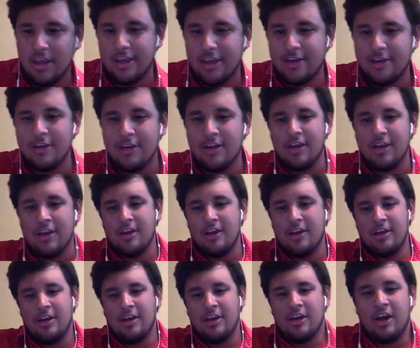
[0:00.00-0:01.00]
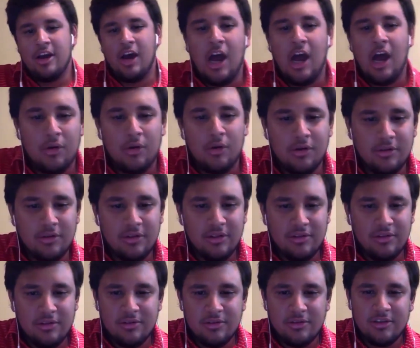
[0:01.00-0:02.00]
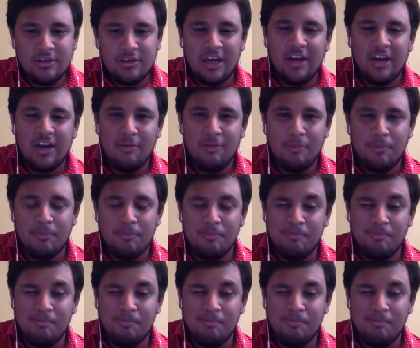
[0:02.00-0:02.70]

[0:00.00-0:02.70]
and I will kind of,